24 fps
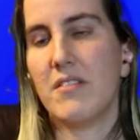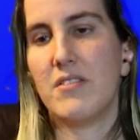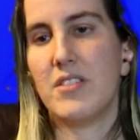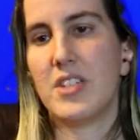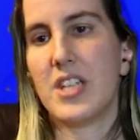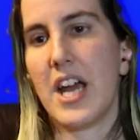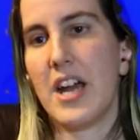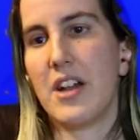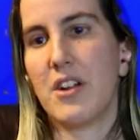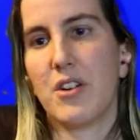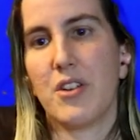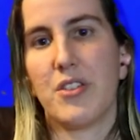
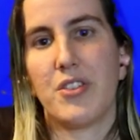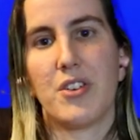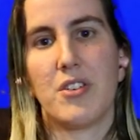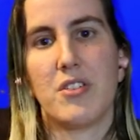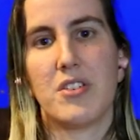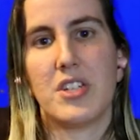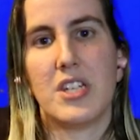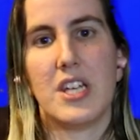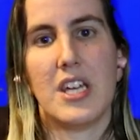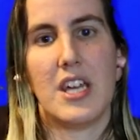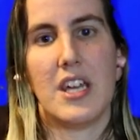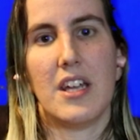10 or
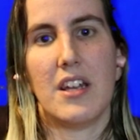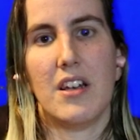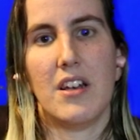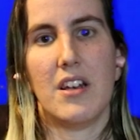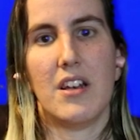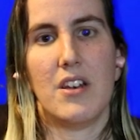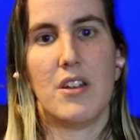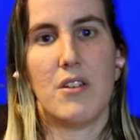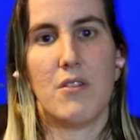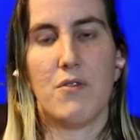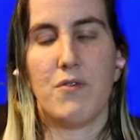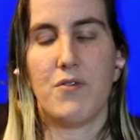13
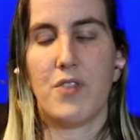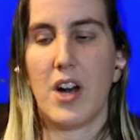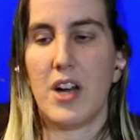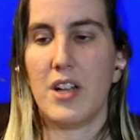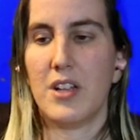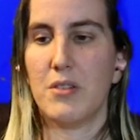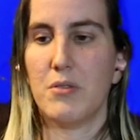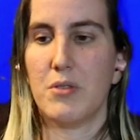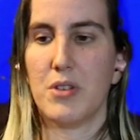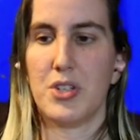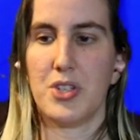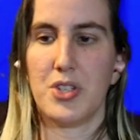new
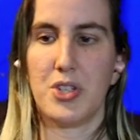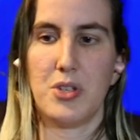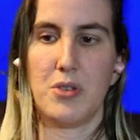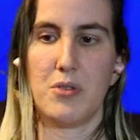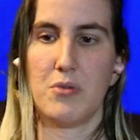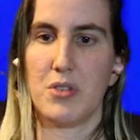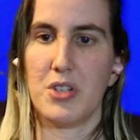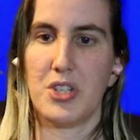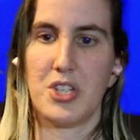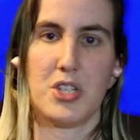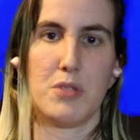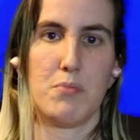followers
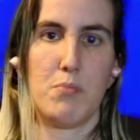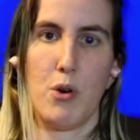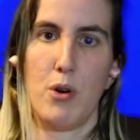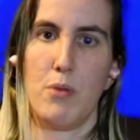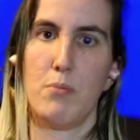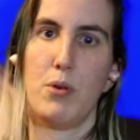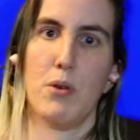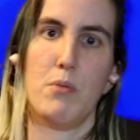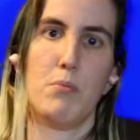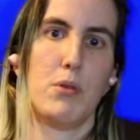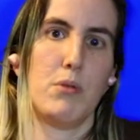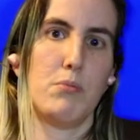who are just
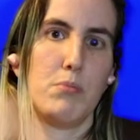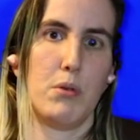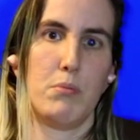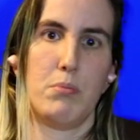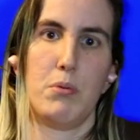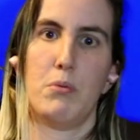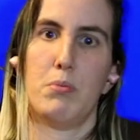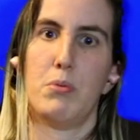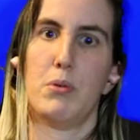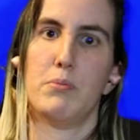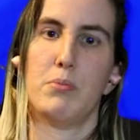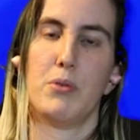
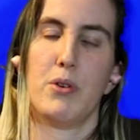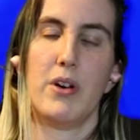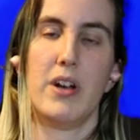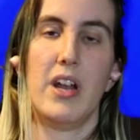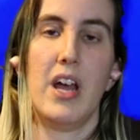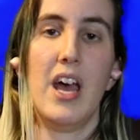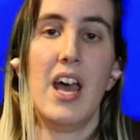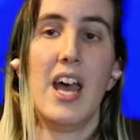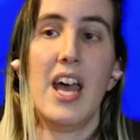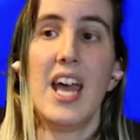porn.